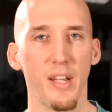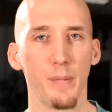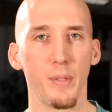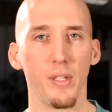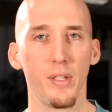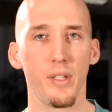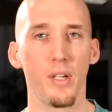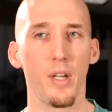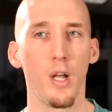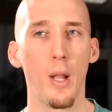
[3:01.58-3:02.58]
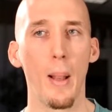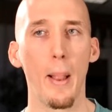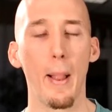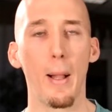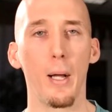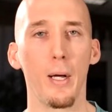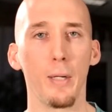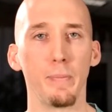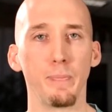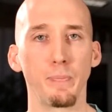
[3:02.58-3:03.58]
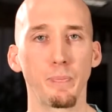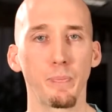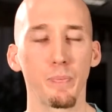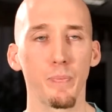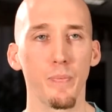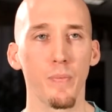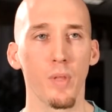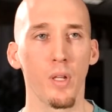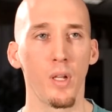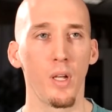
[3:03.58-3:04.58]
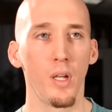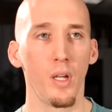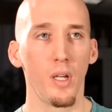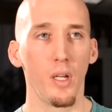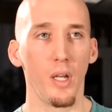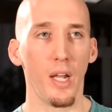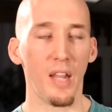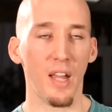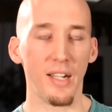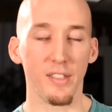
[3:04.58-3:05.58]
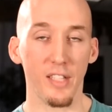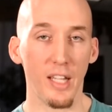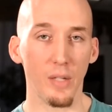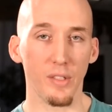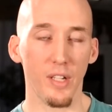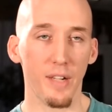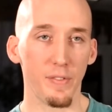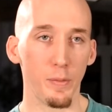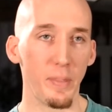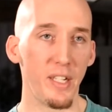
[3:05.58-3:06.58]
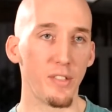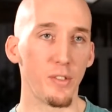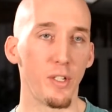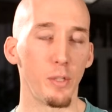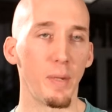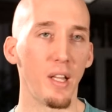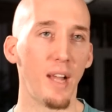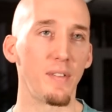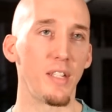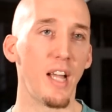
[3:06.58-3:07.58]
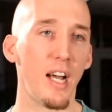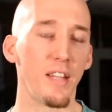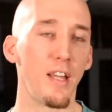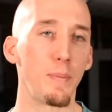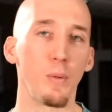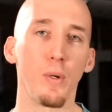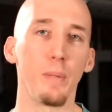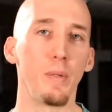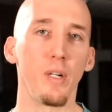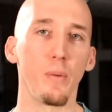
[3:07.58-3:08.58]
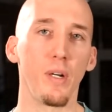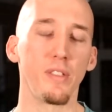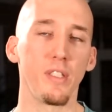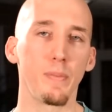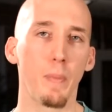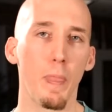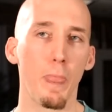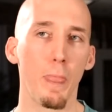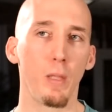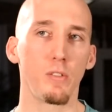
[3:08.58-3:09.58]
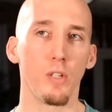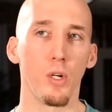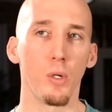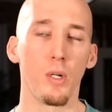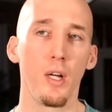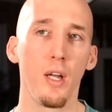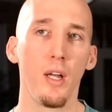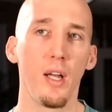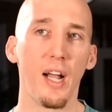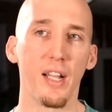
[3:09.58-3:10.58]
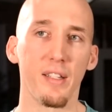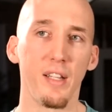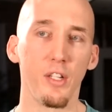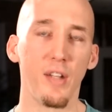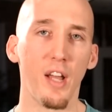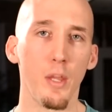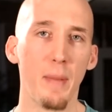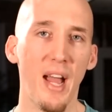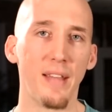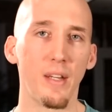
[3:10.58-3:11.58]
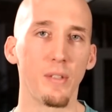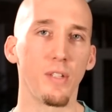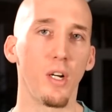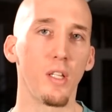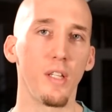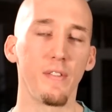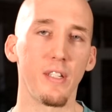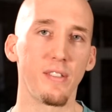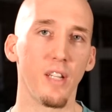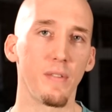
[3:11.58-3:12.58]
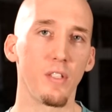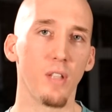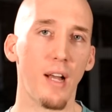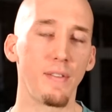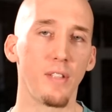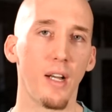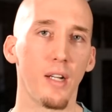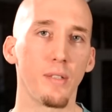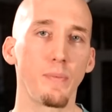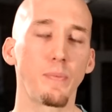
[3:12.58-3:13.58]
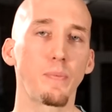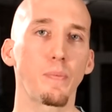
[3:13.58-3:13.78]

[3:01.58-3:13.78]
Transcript: family? And I'd like to say that was enough for me to surrender my life to God at that point, but it wasn't. So I continued down the path I was on, living a selfish lifestyle.